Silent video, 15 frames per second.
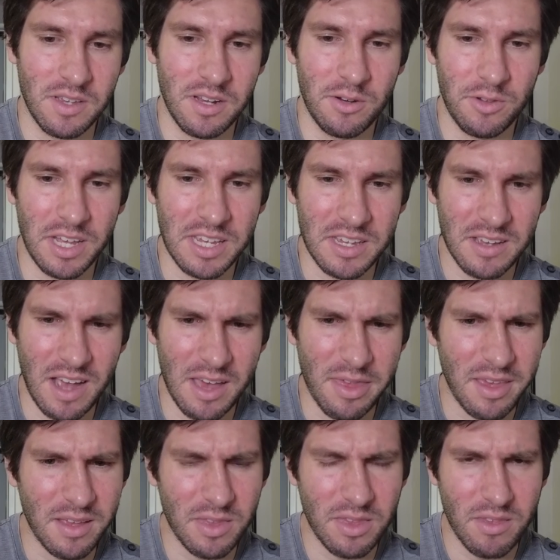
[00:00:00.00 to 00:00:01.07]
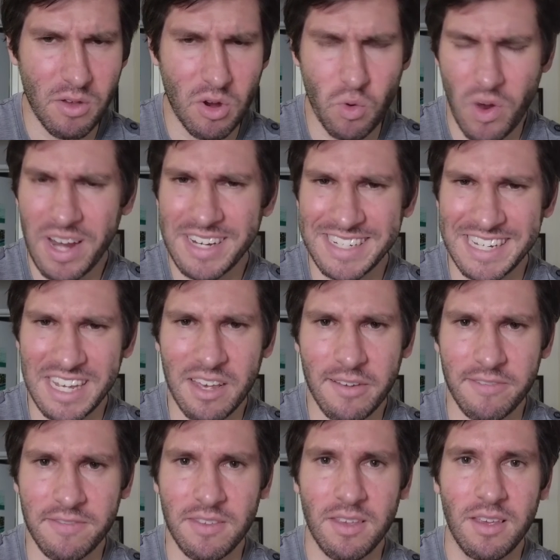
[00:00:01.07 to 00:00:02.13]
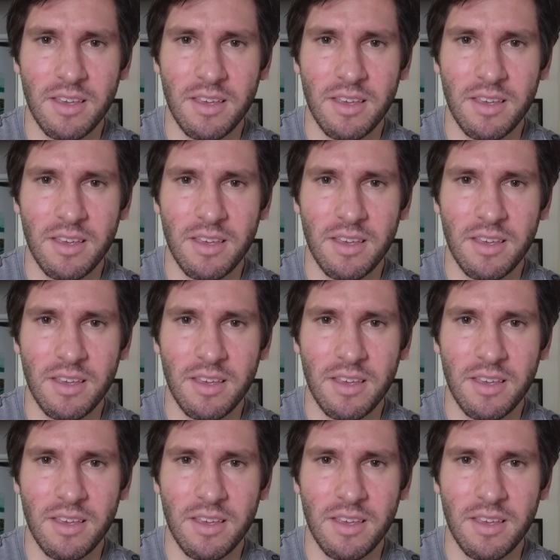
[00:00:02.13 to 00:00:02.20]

you know, like I think the greatest gift,